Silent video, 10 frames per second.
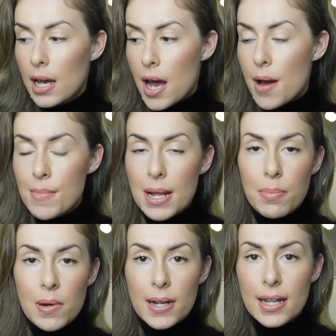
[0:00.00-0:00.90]
um, lip
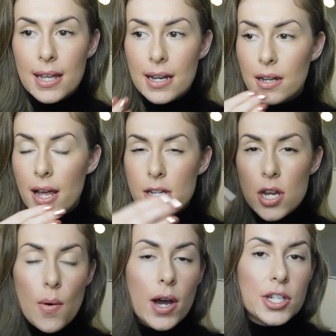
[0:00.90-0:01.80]
look and then like no
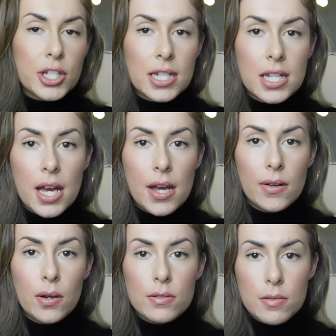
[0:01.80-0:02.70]

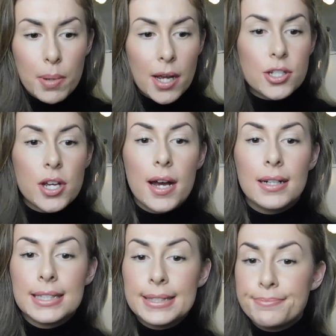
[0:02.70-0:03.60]
eyeshadow, lots of blusher.
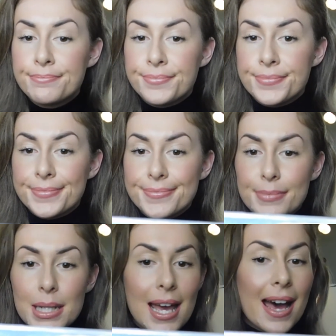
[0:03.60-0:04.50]

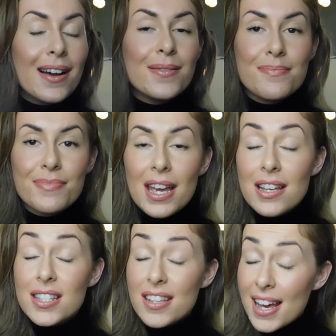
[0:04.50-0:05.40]
But yeah,
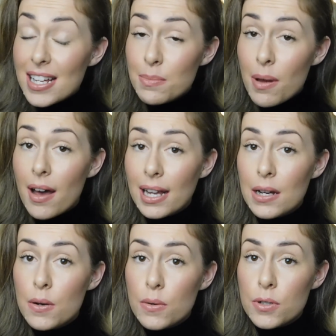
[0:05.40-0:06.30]
so that is my
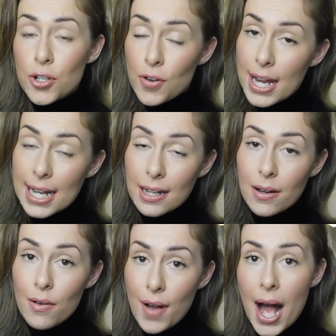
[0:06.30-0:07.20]
little trick
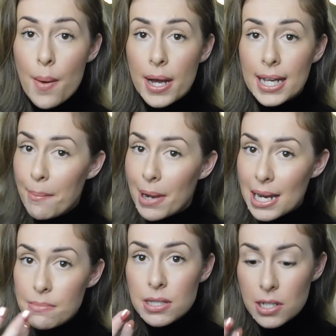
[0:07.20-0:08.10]
of how I get my
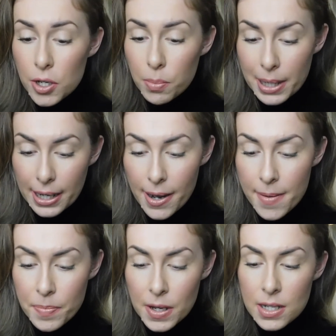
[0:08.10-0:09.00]
lips to look
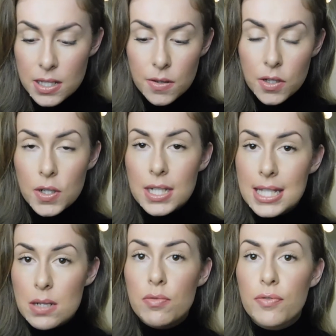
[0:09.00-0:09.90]
bigger. So you could
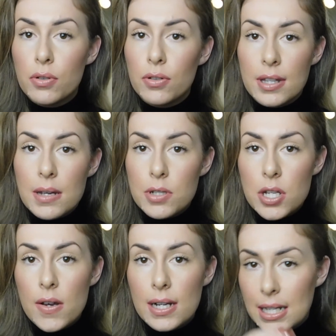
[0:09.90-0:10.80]
see before that they were
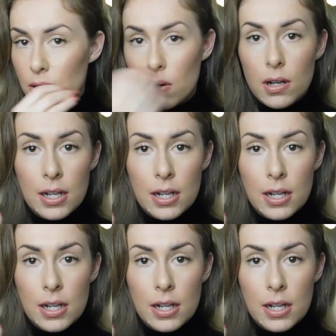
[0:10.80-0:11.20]
totally not